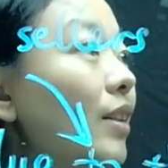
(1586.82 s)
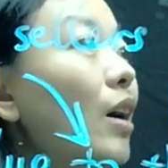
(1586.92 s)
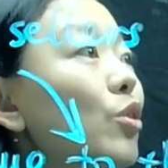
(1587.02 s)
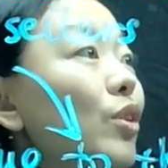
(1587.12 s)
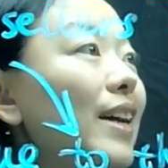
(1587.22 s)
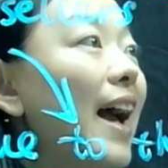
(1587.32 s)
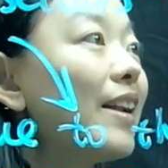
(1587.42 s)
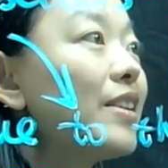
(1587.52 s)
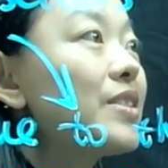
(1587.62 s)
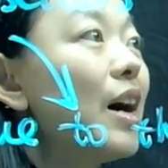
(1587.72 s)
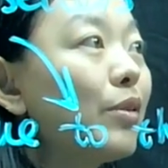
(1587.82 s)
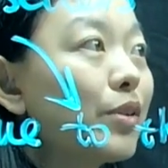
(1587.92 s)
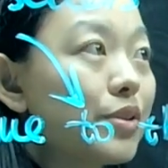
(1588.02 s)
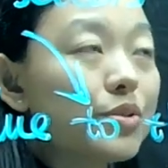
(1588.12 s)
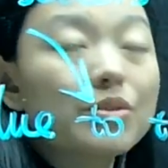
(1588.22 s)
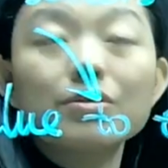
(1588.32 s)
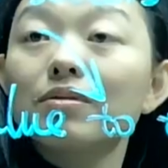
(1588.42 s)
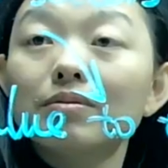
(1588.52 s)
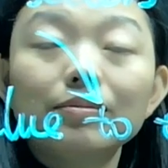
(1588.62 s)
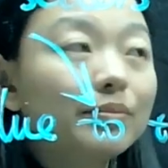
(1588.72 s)
Now look at the sellers.
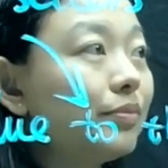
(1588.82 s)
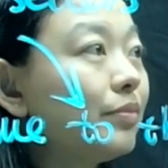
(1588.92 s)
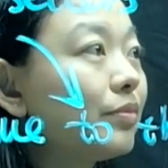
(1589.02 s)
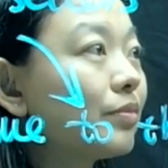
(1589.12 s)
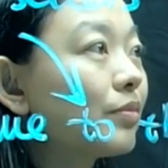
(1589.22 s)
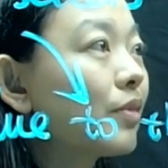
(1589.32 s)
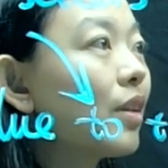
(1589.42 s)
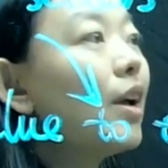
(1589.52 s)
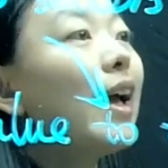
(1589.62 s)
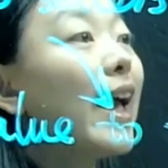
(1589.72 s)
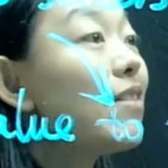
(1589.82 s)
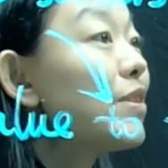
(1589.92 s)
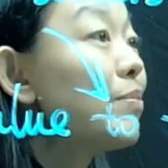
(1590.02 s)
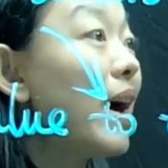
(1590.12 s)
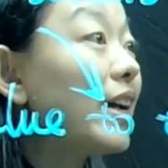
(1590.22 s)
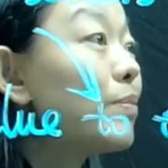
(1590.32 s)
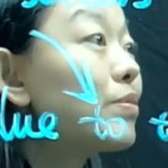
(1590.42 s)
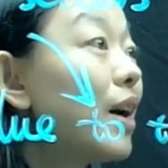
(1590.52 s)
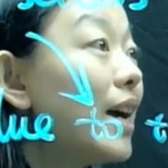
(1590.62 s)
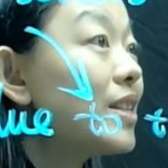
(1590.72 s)
If the market
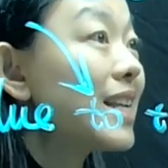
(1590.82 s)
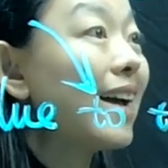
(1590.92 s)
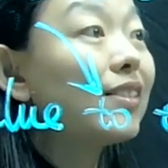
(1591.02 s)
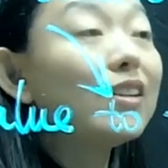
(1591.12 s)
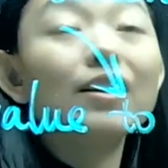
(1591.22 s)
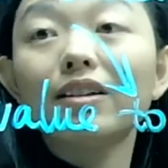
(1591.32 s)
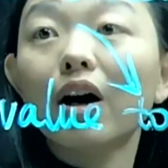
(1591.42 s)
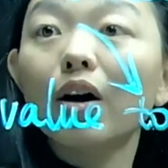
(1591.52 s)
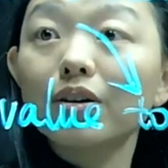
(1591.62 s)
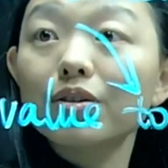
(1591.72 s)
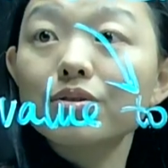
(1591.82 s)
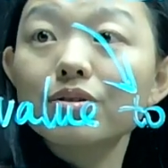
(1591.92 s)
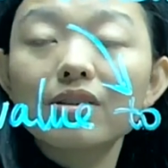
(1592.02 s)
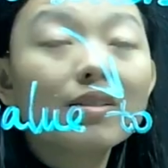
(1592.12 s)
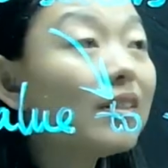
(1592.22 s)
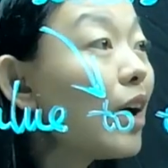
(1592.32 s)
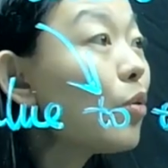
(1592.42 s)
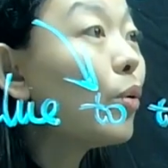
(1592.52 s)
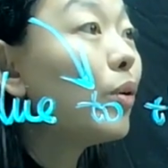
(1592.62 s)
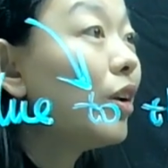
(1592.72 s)
price at $30,
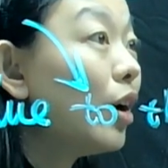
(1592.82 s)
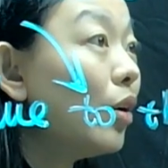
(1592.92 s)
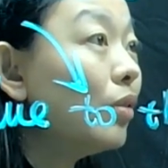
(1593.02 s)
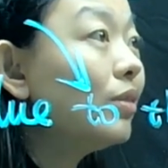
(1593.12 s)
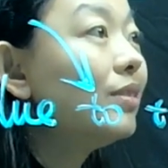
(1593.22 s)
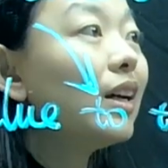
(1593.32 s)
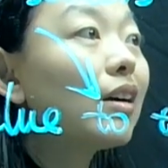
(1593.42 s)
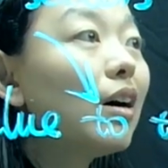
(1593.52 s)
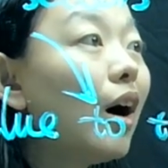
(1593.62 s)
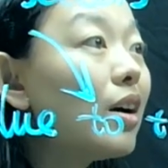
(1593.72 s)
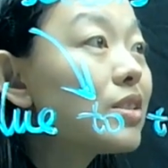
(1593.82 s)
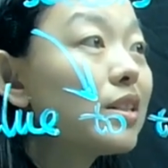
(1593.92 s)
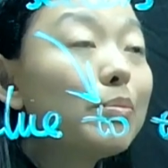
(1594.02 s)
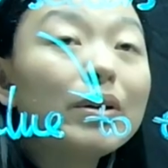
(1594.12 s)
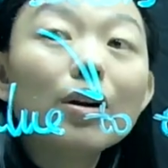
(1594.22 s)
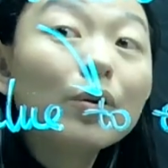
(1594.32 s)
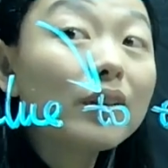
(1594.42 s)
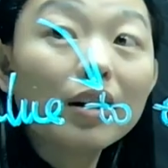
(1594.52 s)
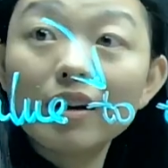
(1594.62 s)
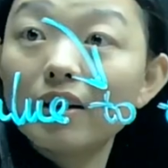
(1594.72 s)
then we will know the cost below
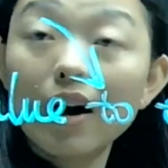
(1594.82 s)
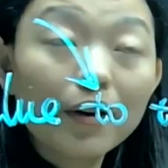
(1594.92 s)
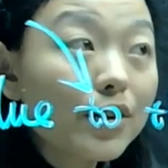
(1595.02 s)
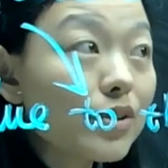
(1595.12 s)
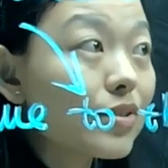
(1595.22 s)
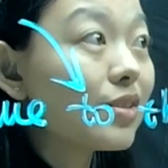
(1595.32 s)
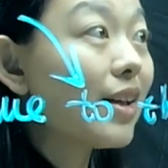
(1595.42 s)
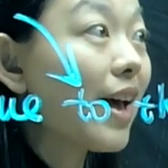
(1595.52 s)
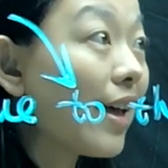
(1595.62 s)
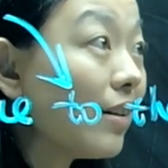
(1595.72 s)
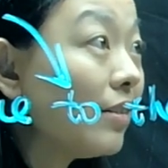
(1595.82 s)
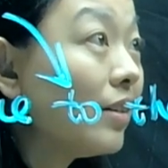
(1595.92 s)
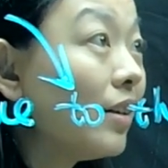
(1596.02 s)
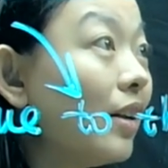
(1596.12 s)
$30, then